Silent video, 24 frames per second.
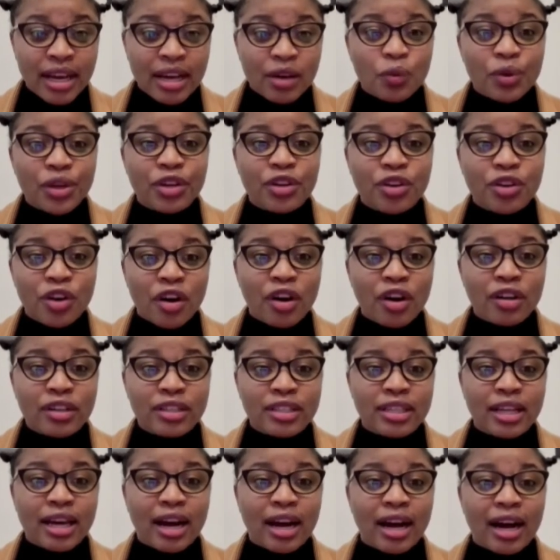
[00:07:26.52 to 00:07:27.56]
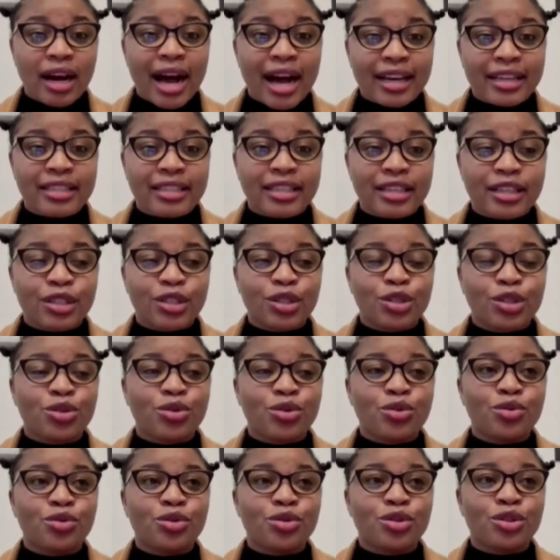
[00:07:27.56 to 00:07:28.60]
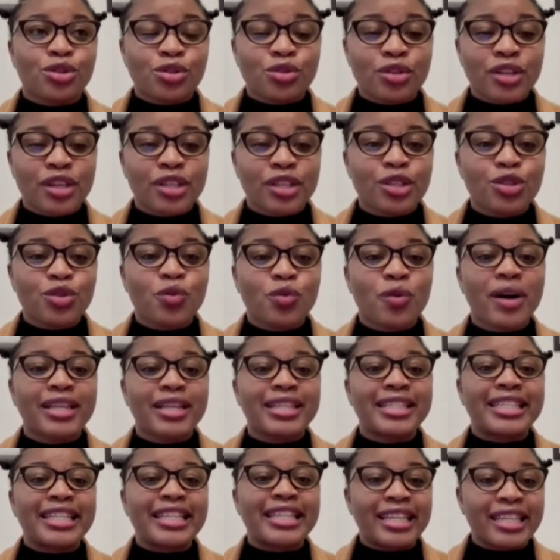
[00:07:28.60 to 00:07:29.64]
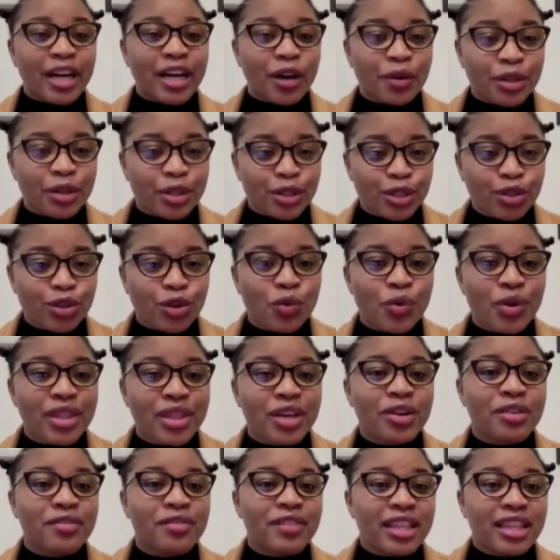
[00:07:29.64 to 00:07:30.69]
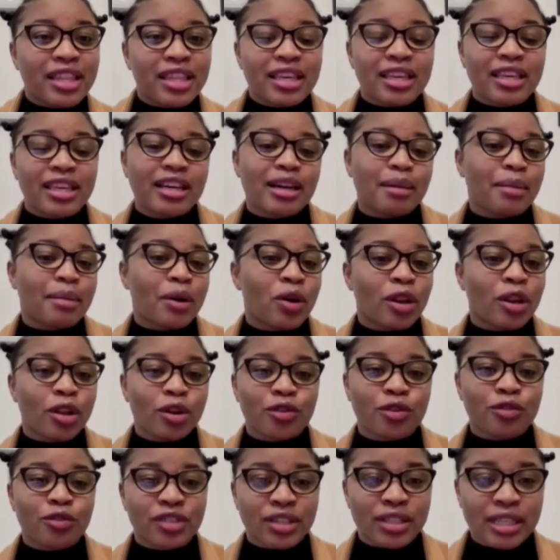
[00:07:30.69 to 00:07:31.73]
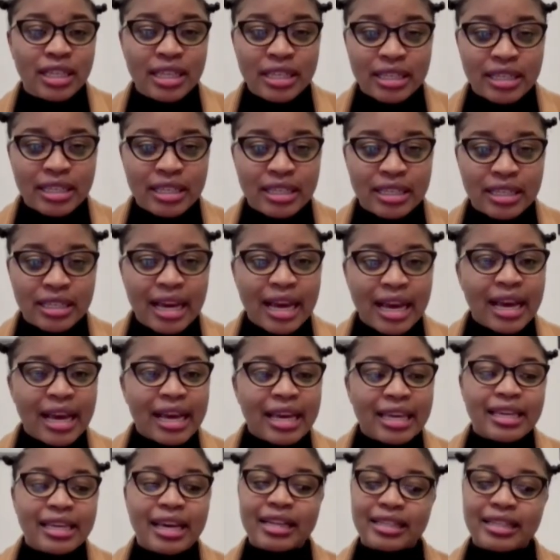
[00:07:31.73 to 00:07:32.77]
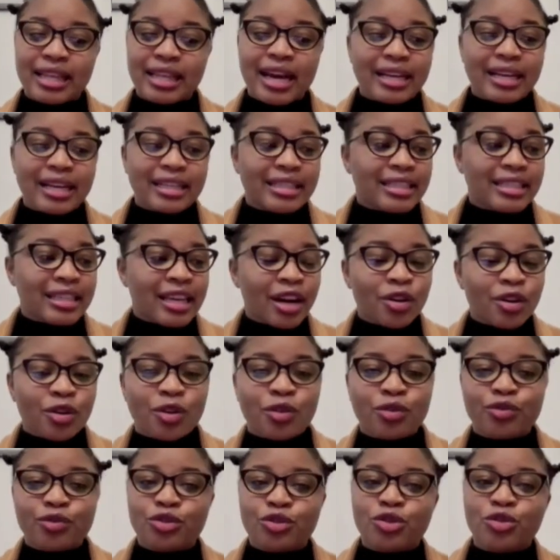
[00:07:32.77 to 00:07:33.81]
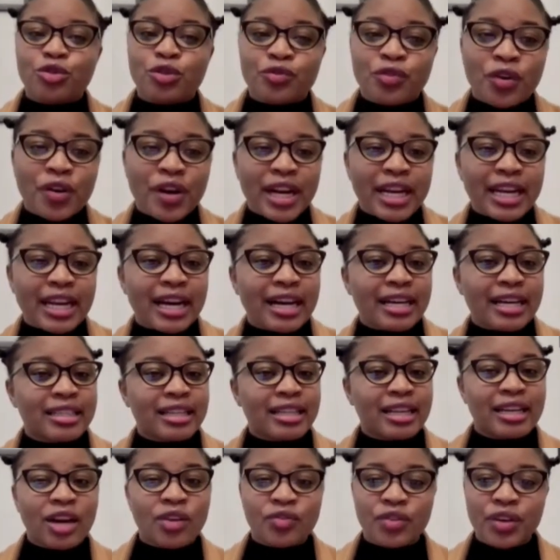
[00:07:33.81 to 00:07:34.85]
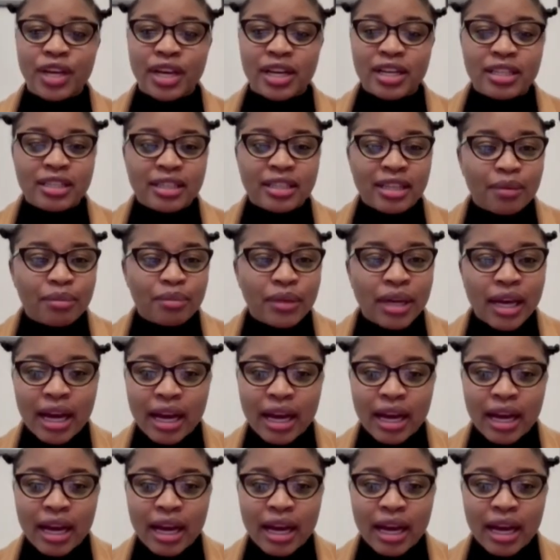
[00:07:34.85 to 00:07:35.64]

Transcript: We got access to students who are still now in school without even thinking about a lot of diseases. Yes, the idea of foreigners and Africans can